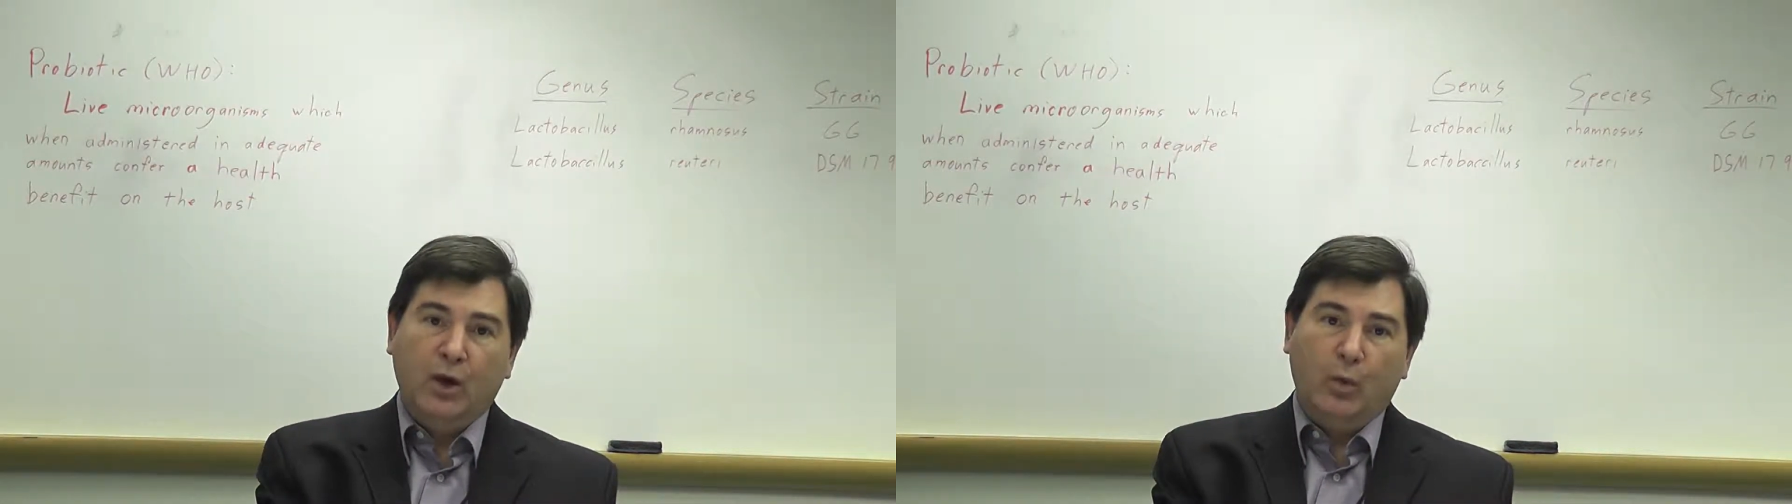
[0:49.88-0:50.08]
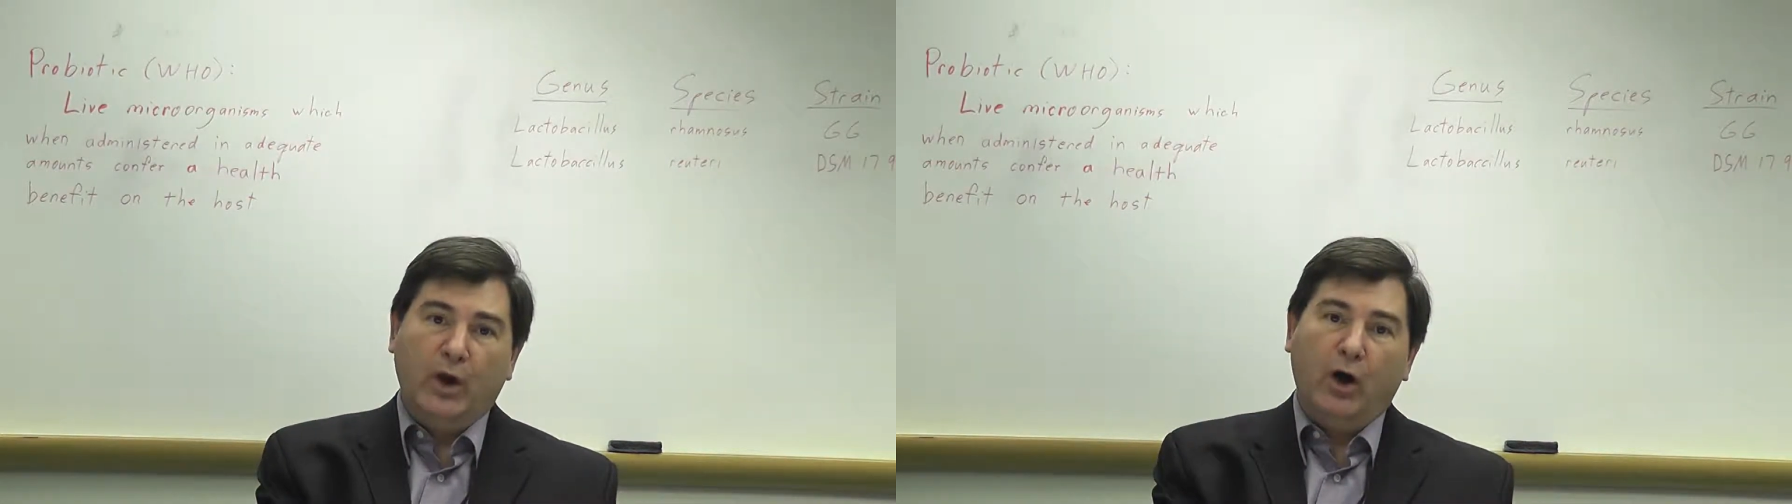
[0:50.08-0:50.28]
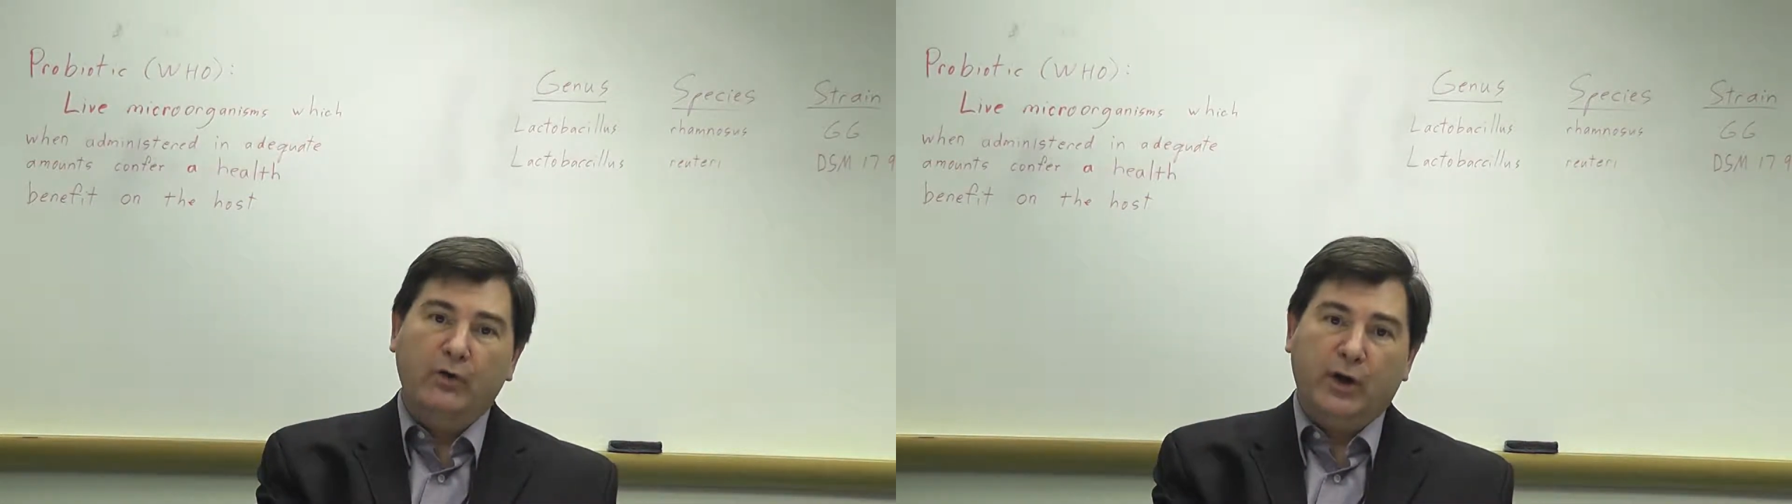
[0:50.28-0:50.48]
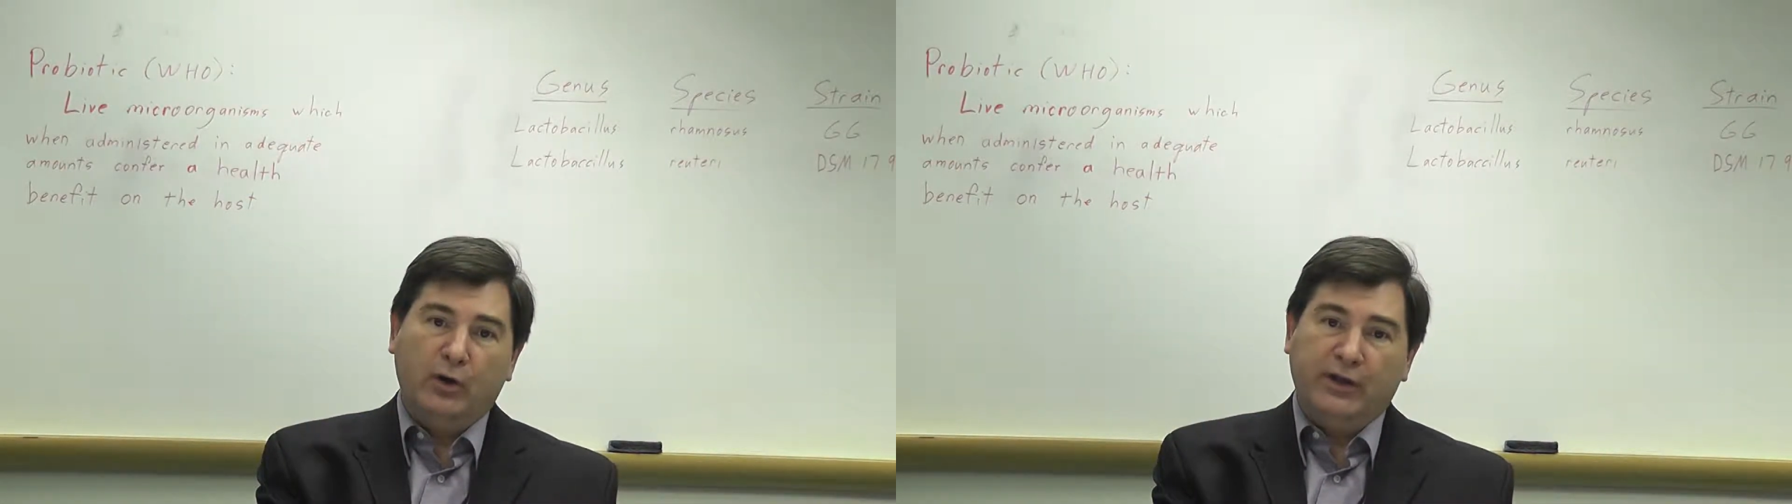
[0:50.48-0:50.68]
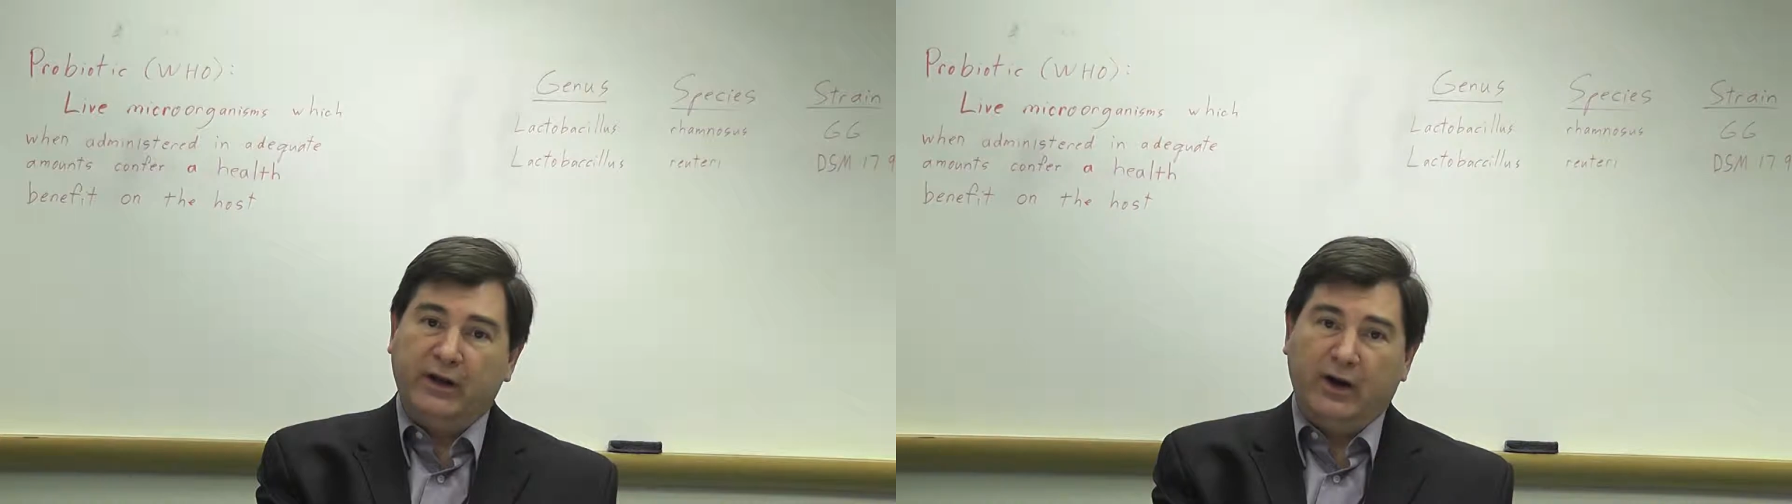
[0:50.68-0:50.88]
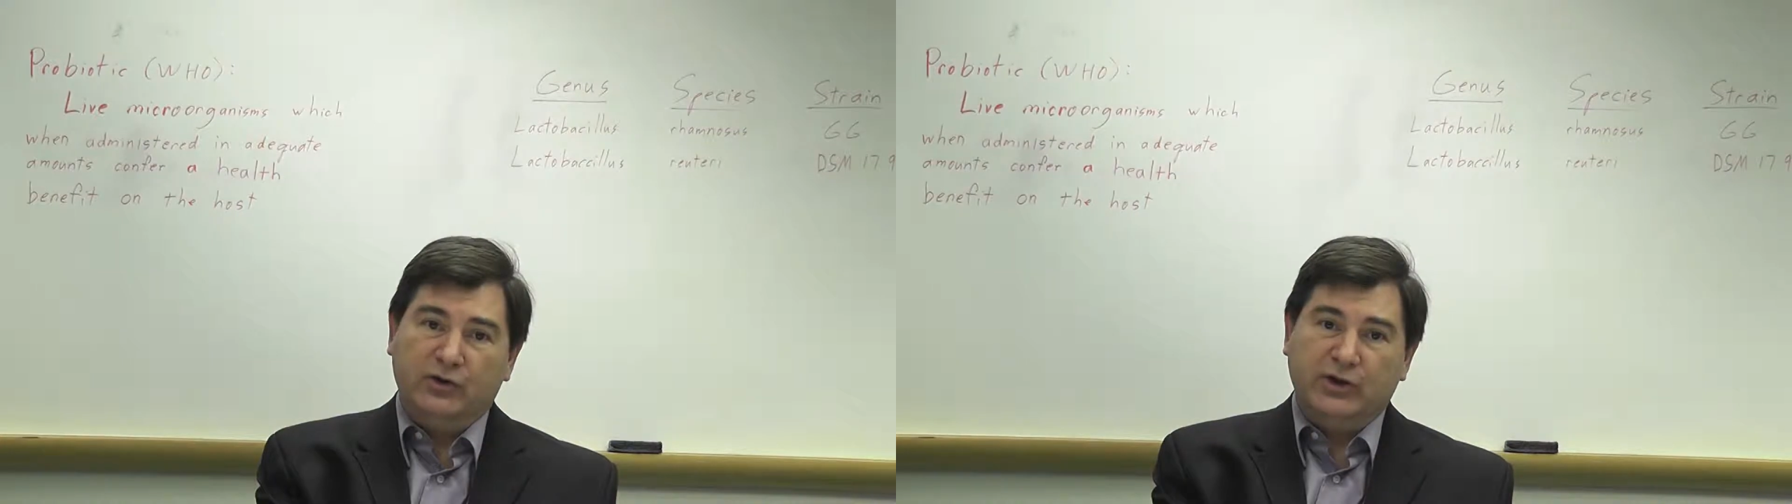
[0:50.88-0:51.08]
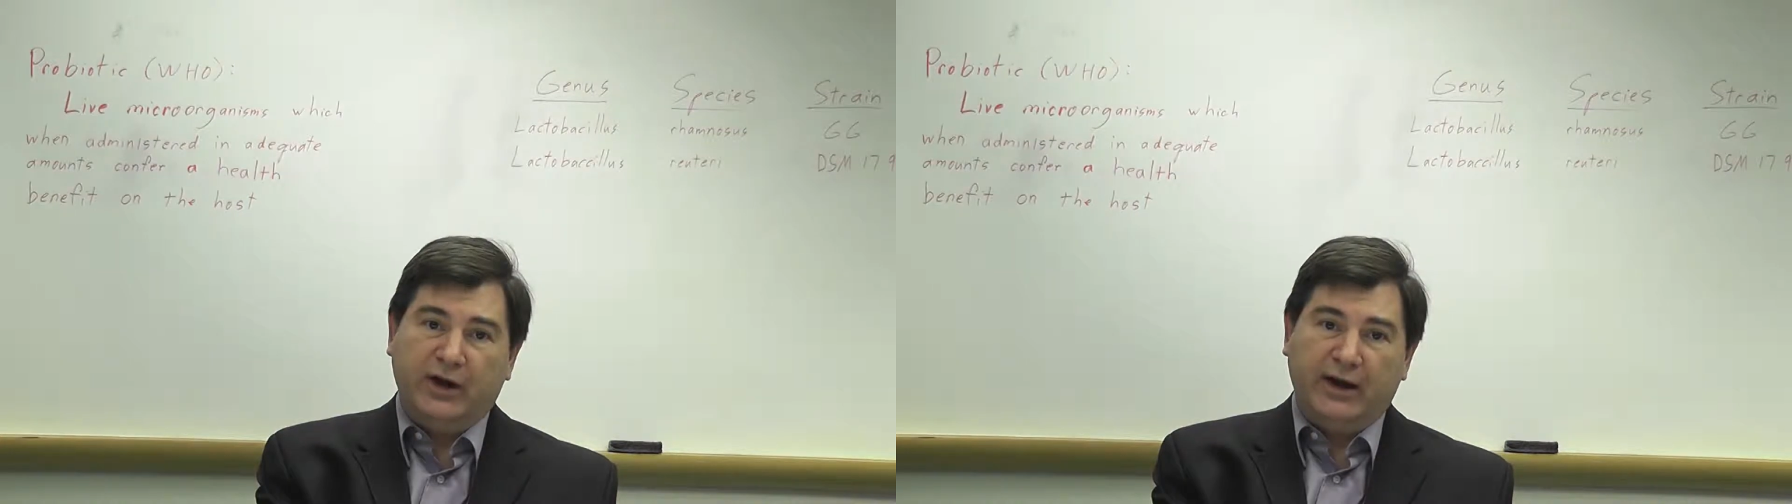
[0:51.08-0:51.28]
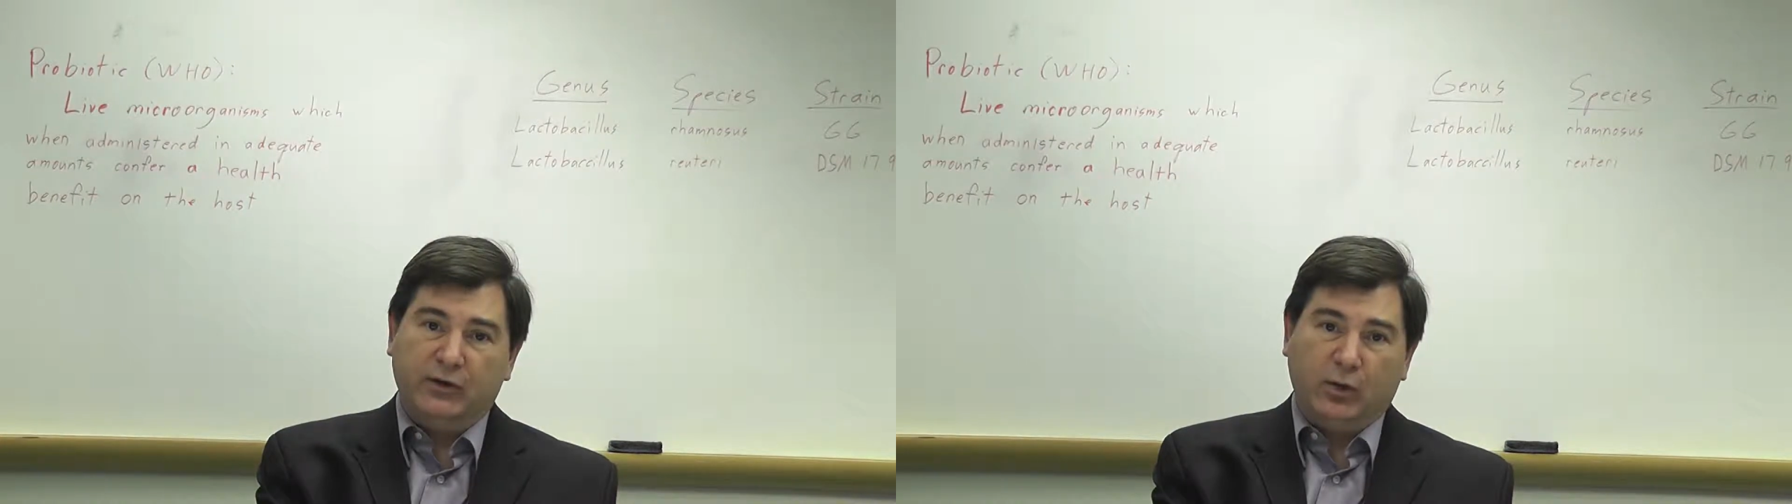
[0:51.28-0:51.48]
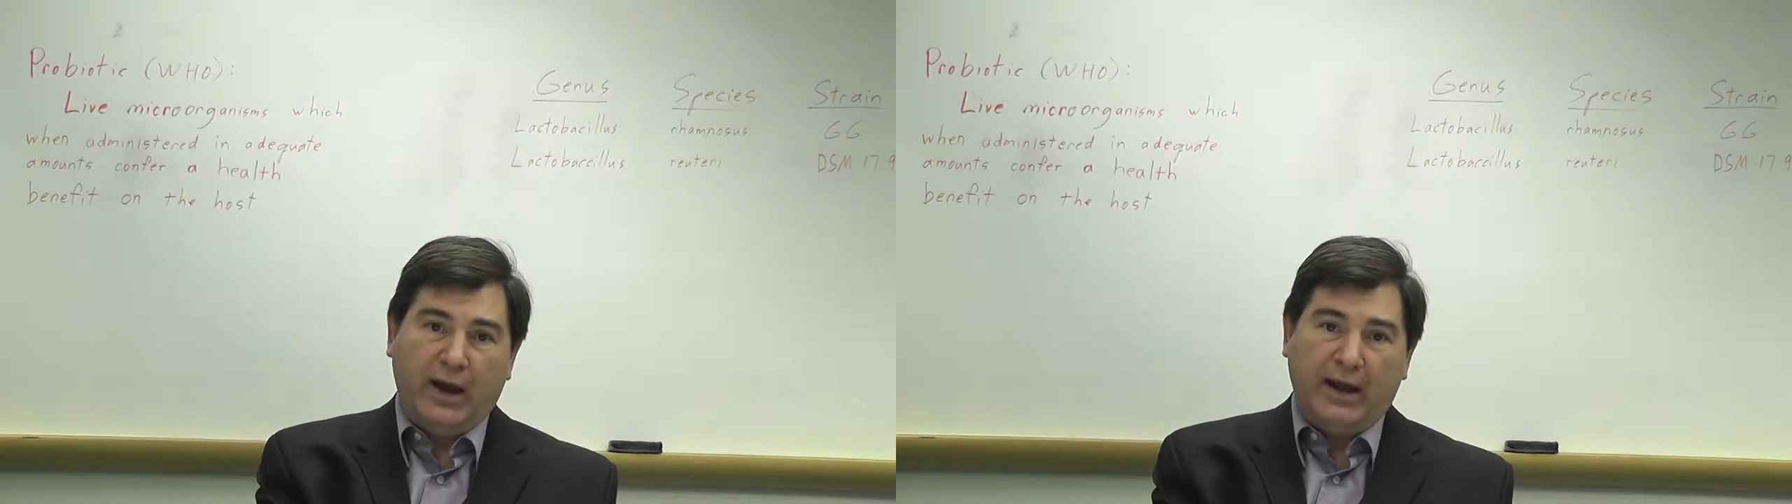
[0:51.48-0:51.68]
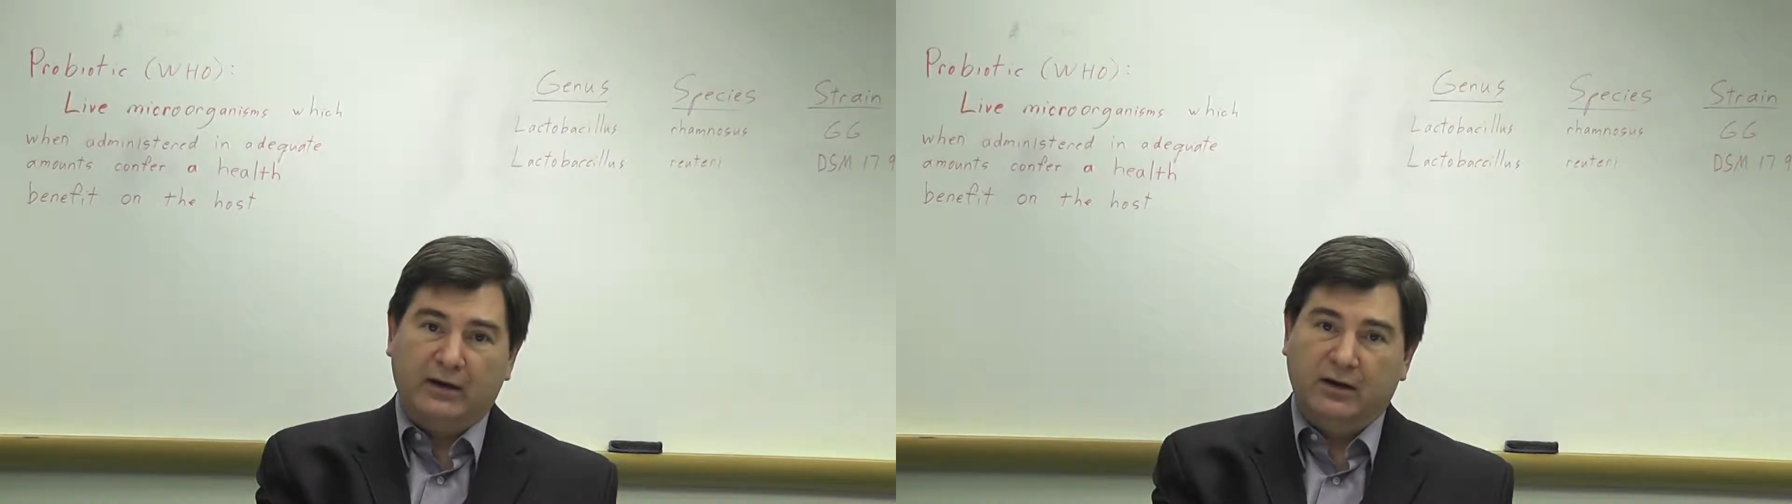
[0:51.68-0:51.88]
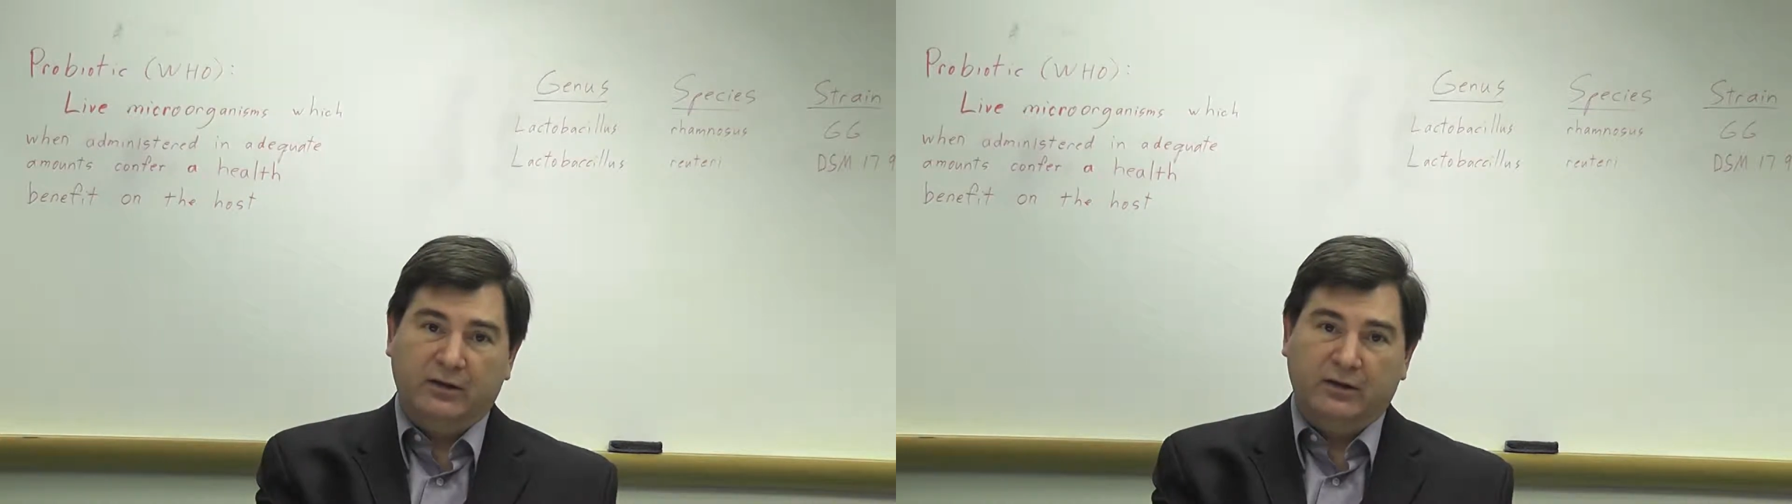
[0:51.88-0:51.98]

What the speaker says: We all know that in our GI tract